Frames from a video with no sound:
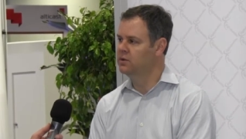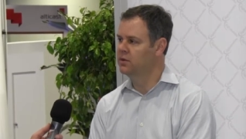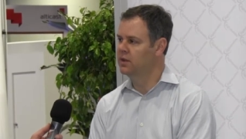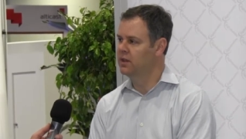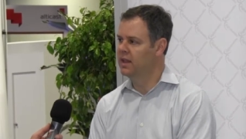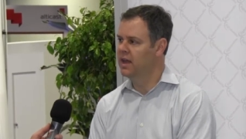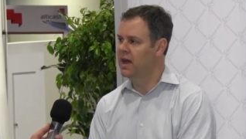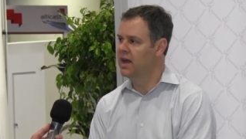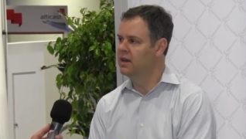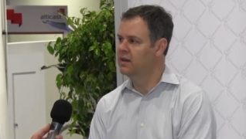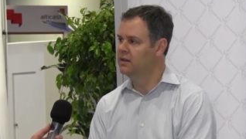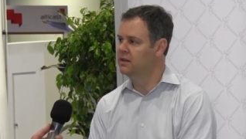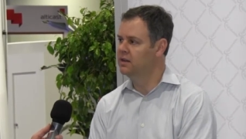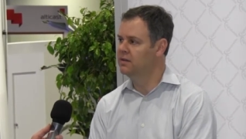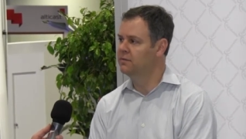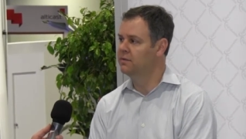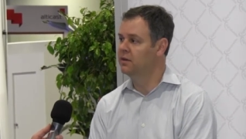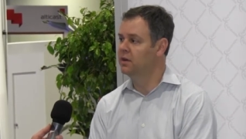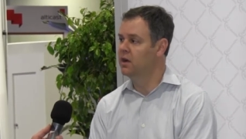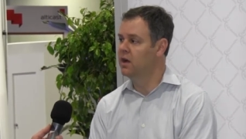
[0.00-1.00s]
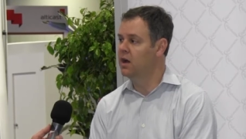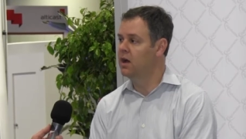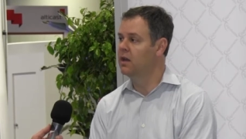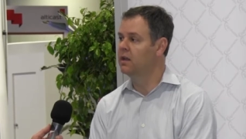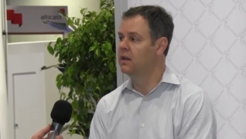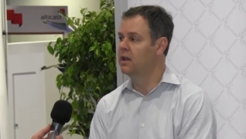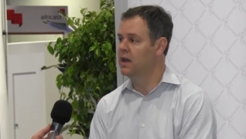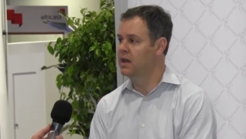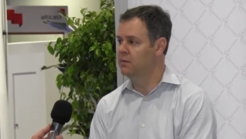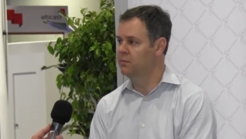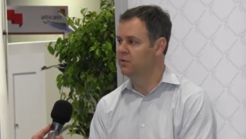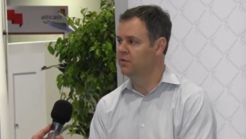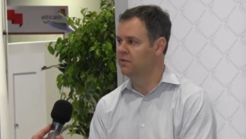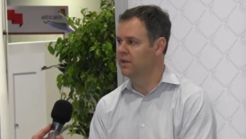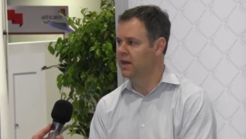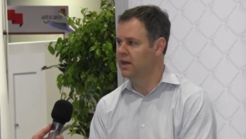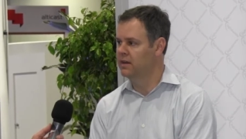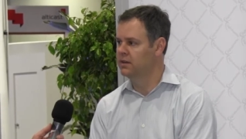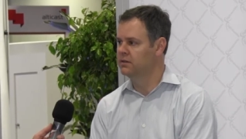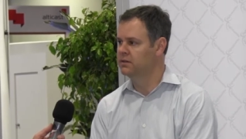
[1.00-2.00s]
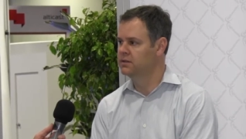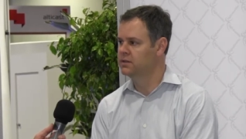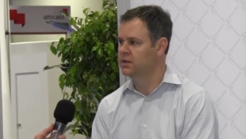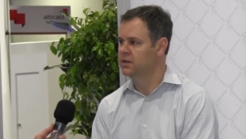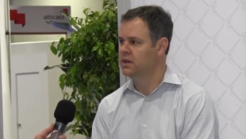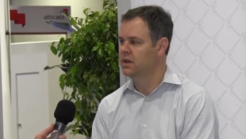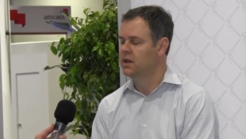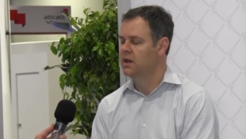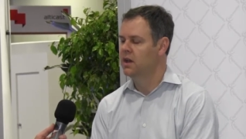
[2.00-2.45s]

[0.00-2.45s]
to a lot of different online providers